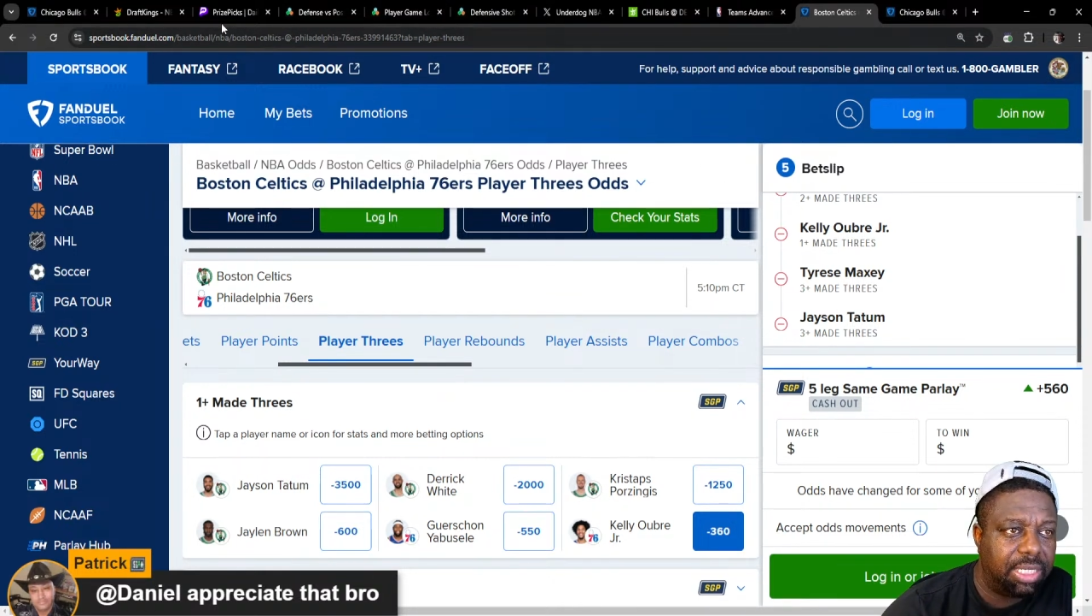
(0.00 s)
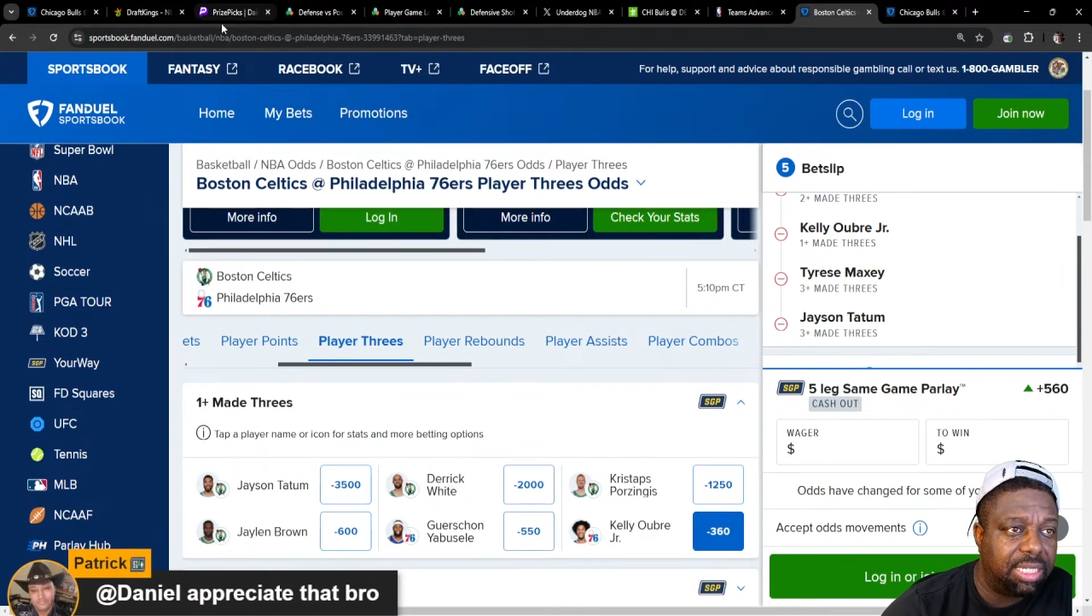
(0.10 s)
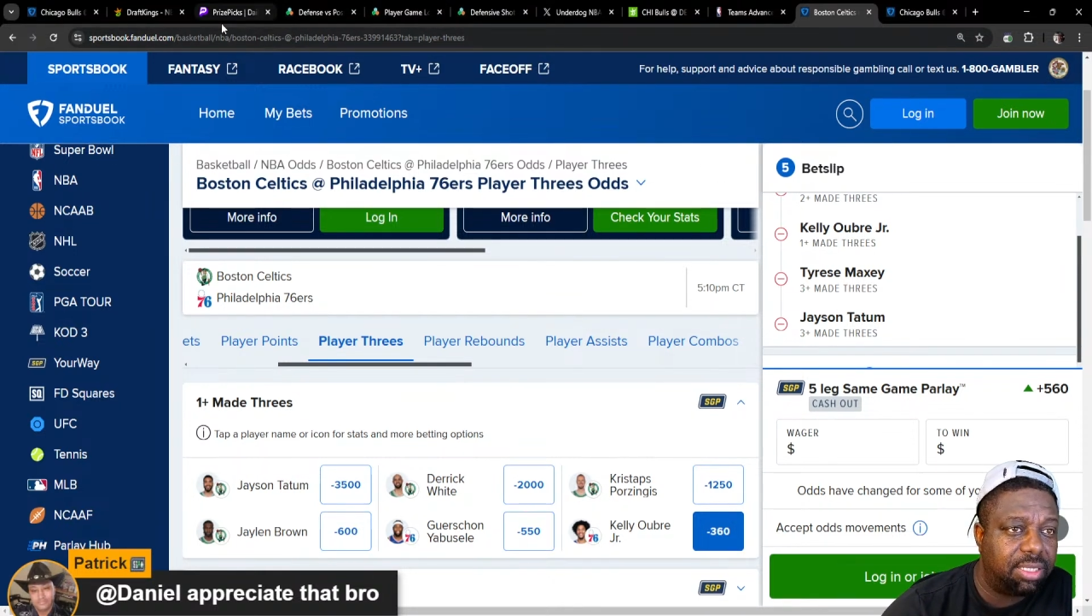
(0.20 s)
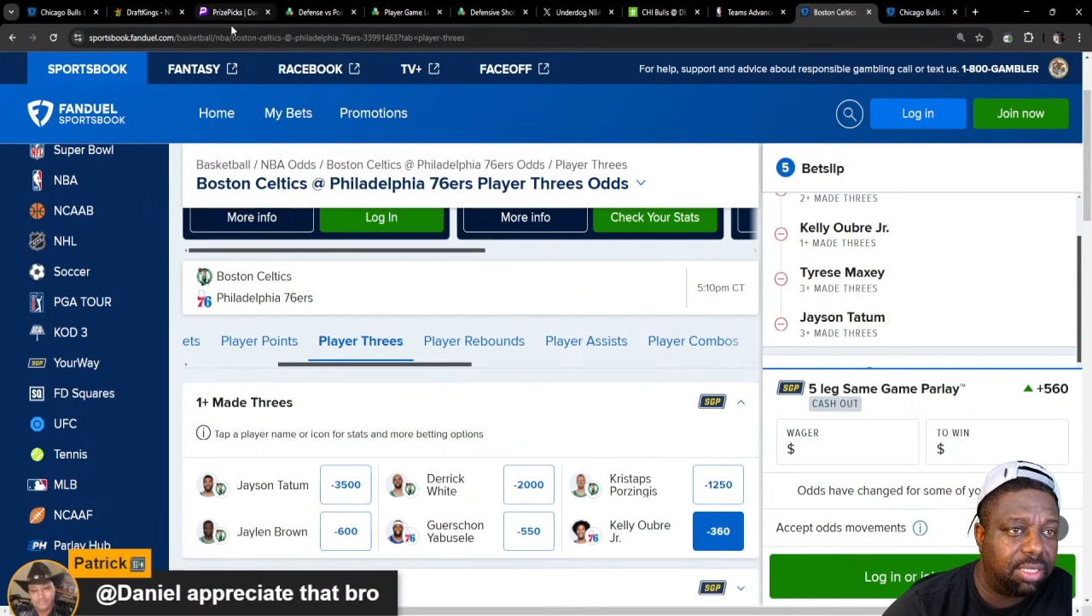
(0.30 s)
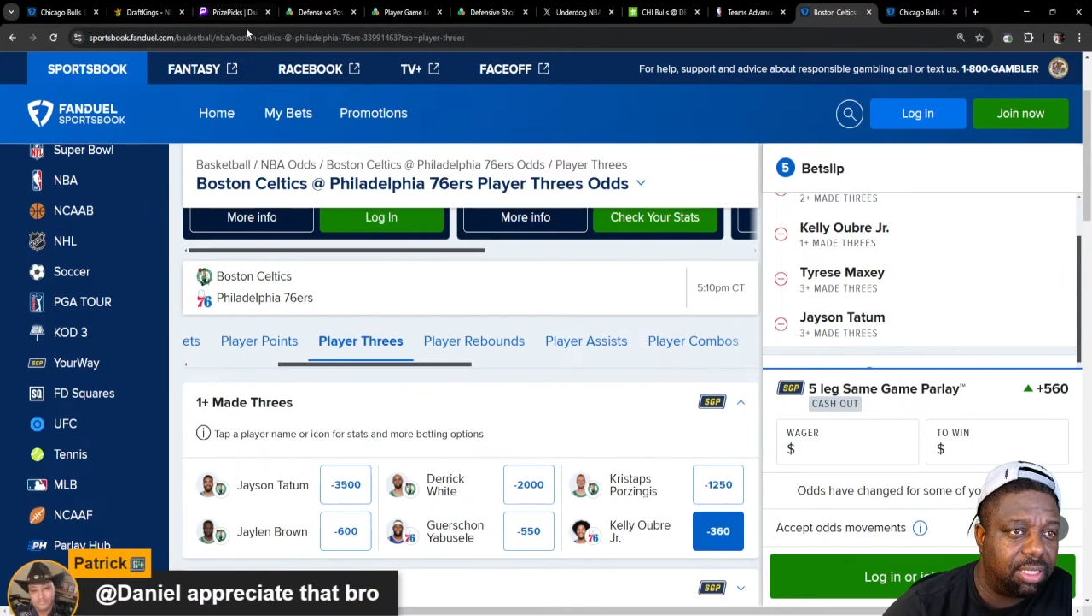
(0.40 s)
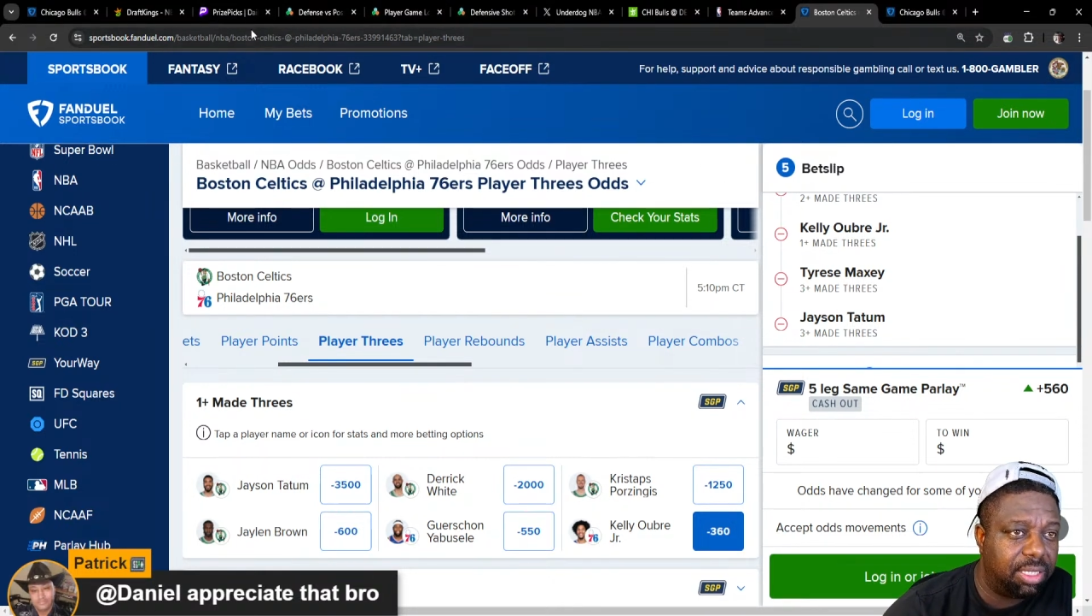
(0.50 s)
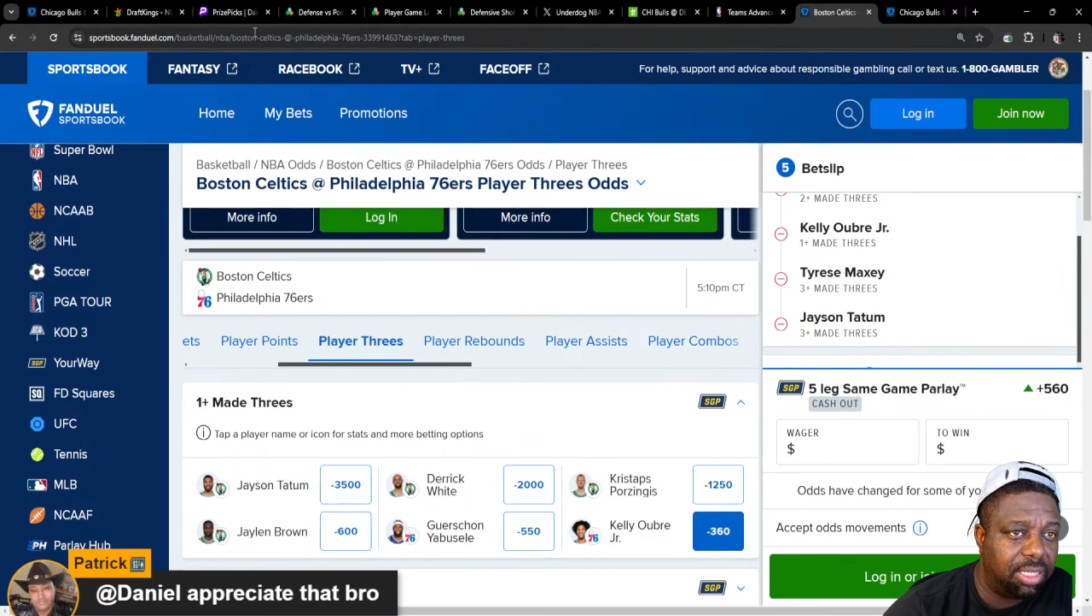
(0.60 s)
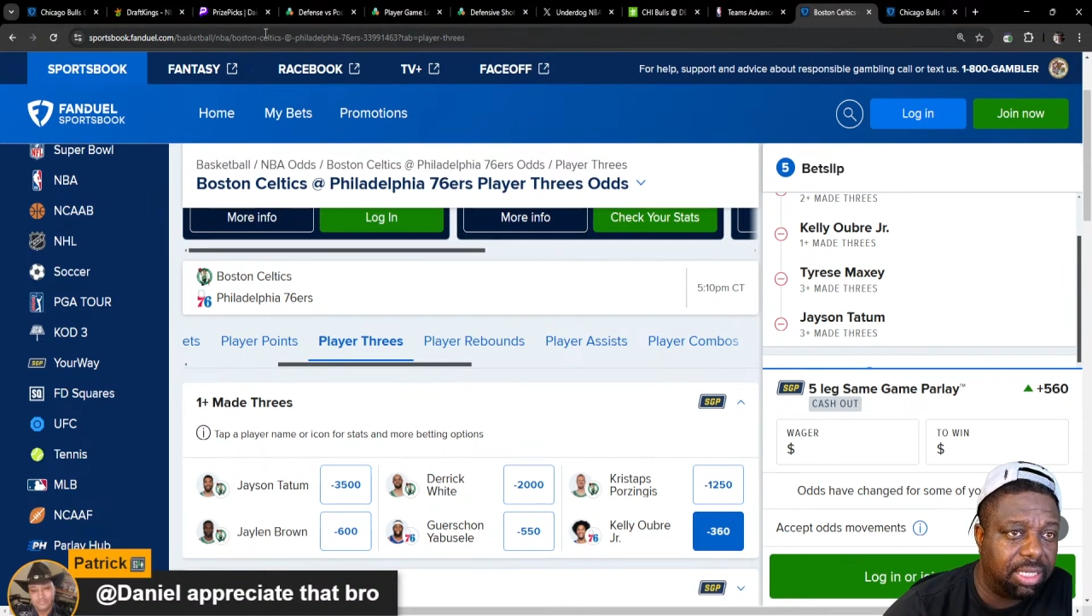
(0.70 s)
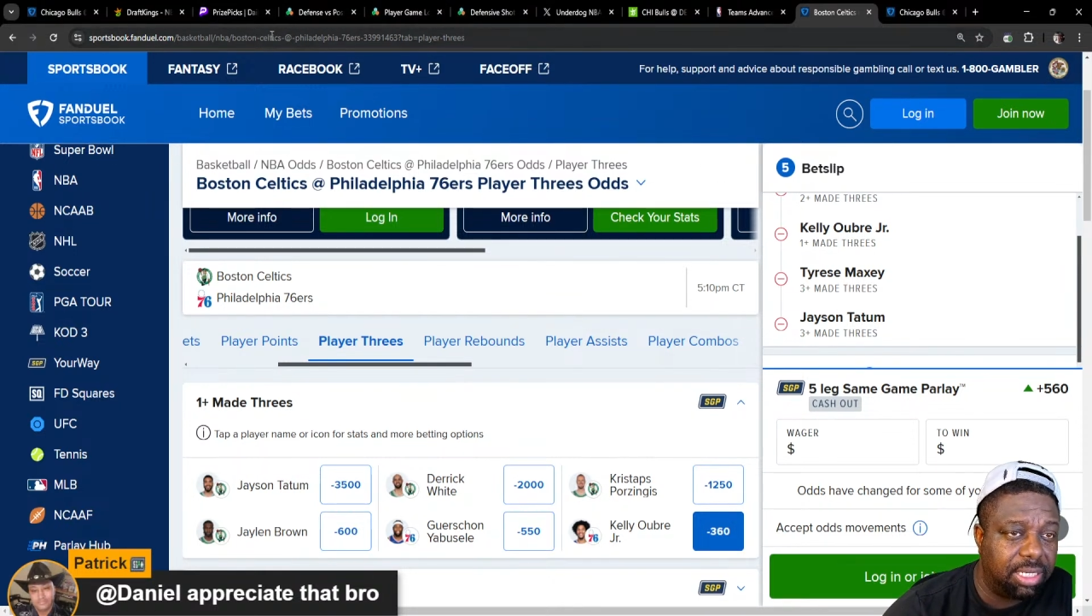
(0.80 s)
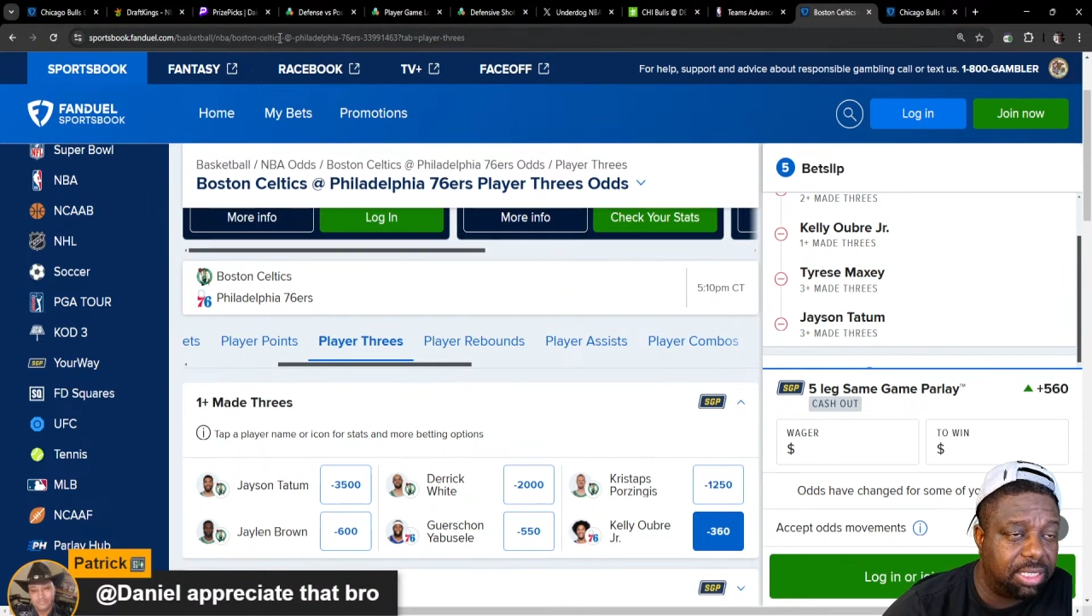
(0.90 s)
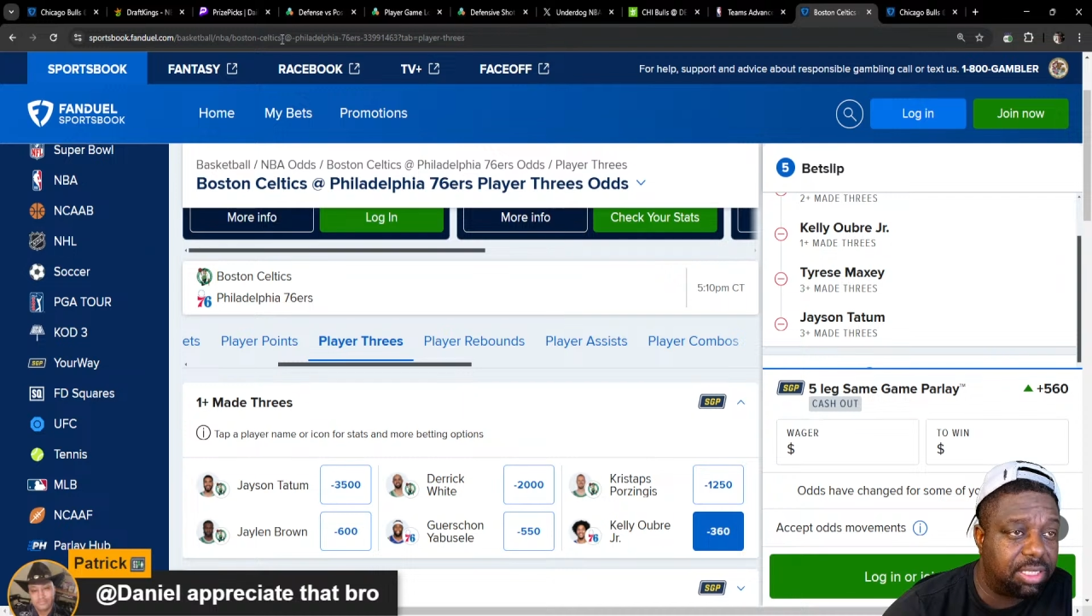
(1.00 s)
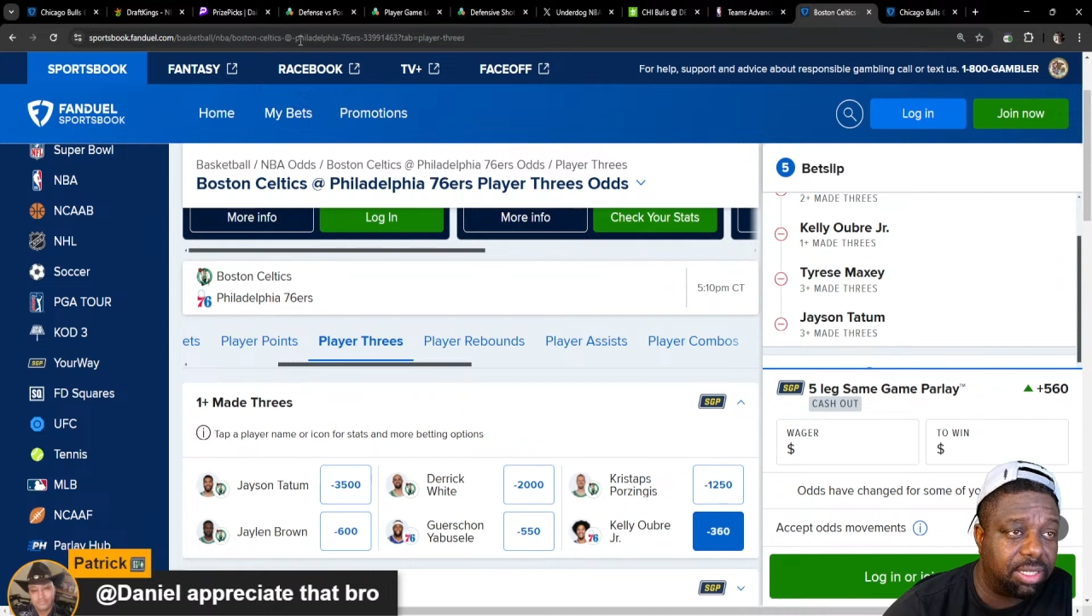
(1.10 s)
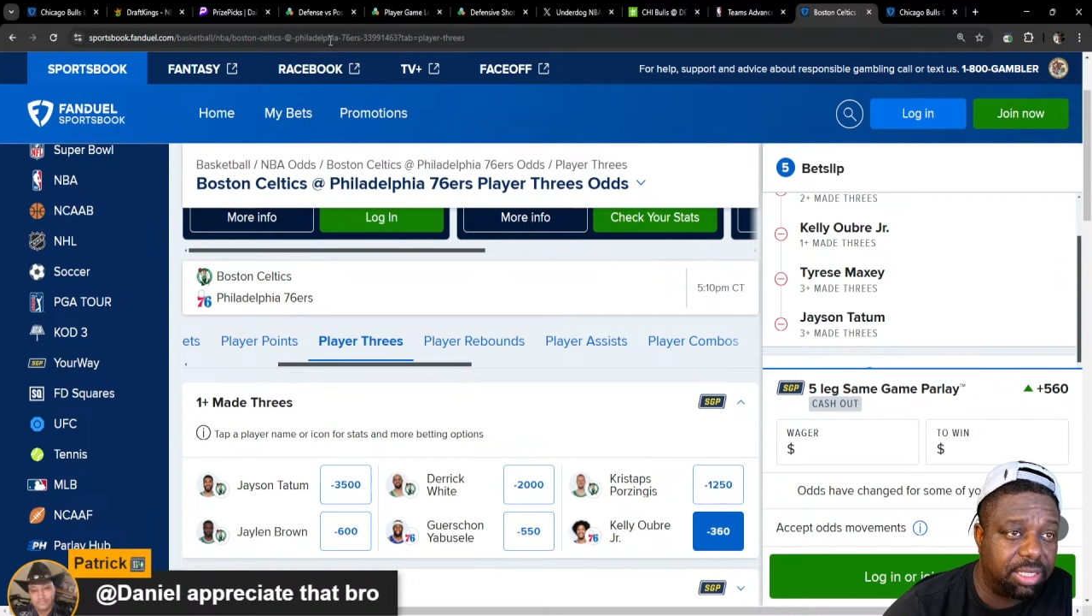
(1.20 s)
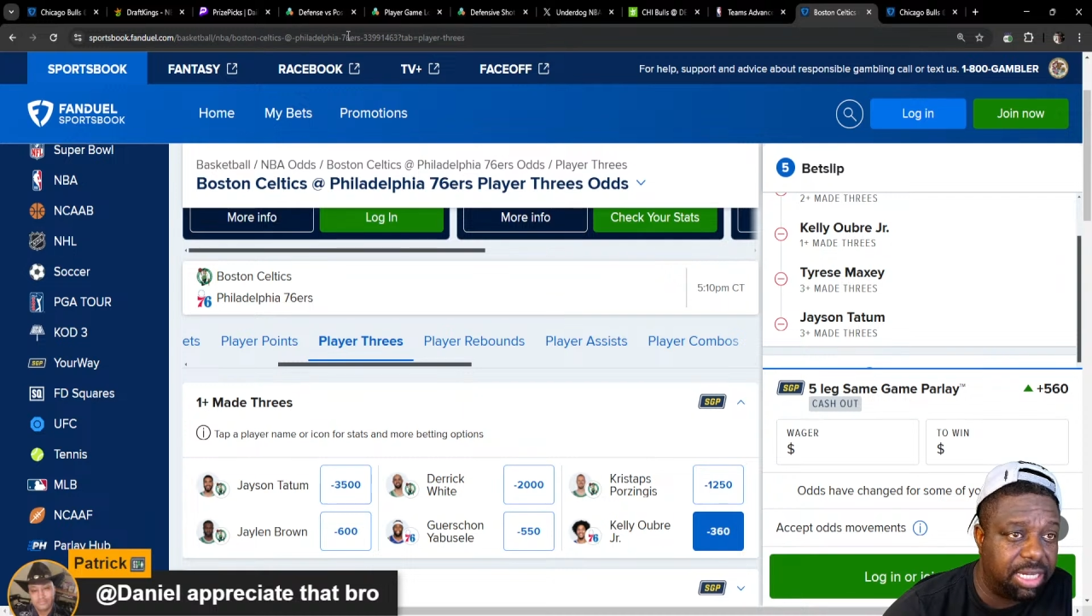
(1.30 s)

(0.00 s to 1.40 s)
E- Easy,